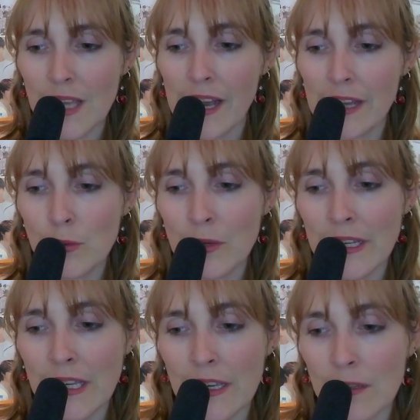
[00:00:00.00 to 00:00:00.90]
do what
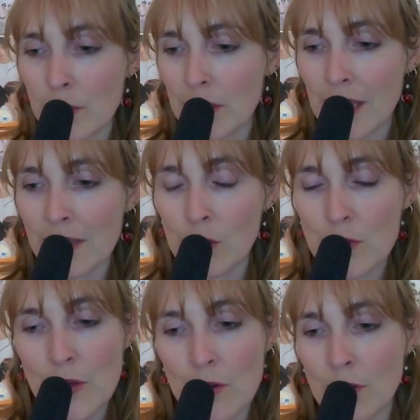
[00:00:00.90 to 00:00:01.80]
I can. But, and
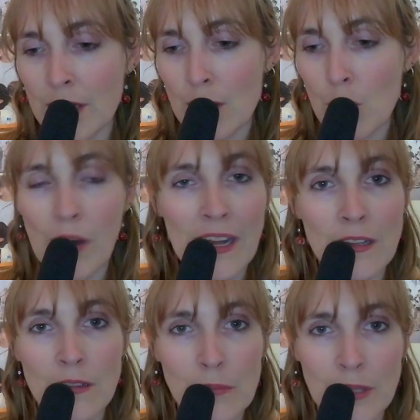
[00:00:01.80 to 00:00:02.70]
also, like,
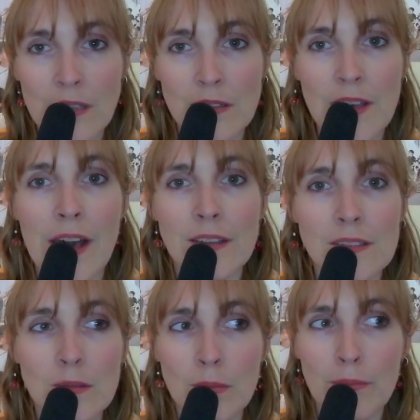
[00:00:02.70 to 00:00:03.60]
while being
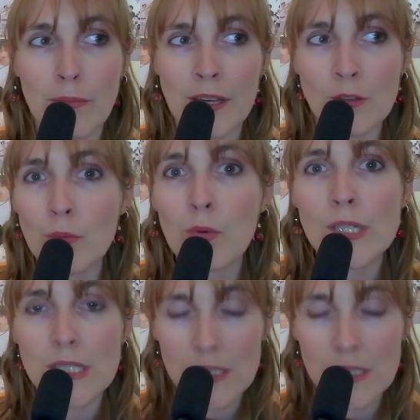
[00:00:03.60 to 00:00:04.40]
attacked by the boys.